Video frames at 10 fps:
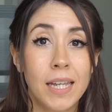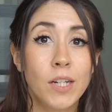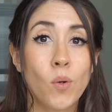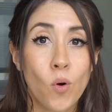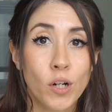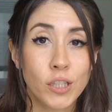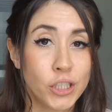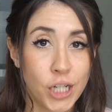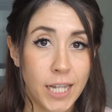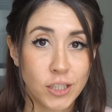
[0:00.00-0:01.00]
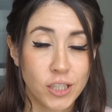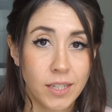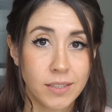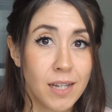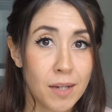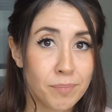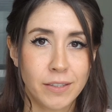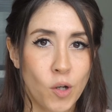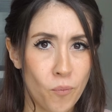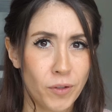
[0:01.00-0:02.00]
in order to change things up
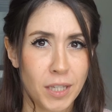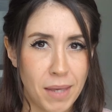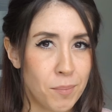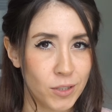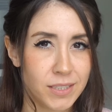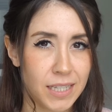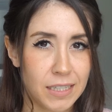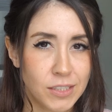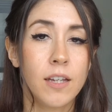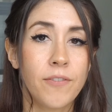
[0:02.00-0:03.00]
and hopefully make more sales.